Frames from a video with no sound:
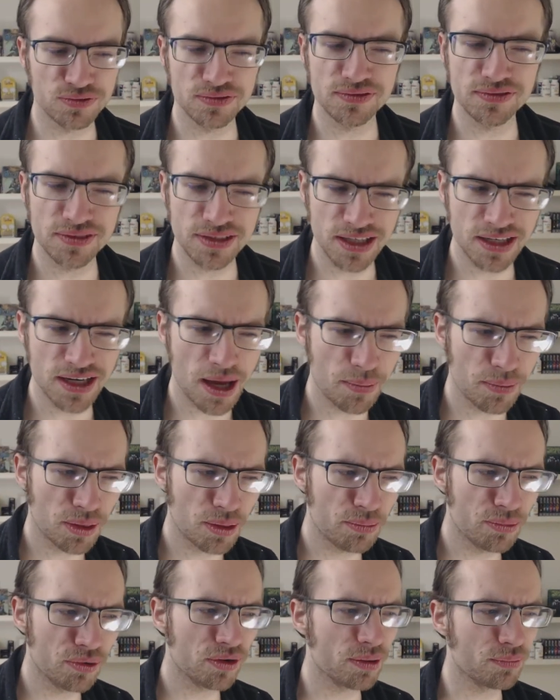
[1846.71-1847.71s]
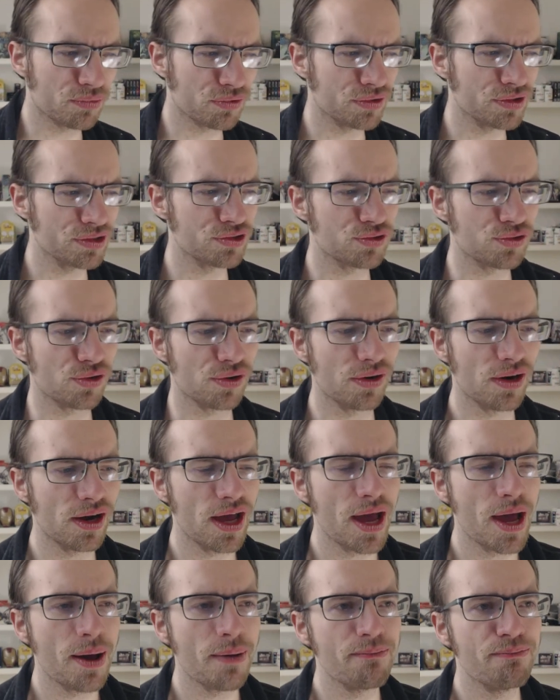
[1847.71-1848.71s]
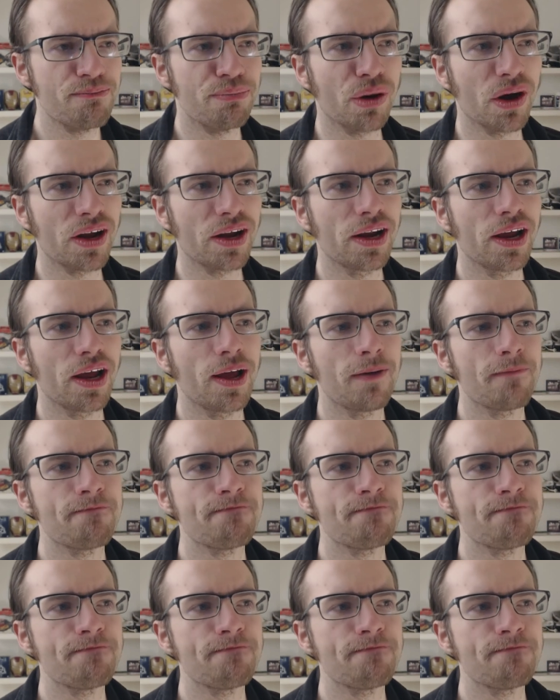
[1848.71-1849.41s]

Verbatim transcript: it didn't happen in the book, I'm pretty sure, but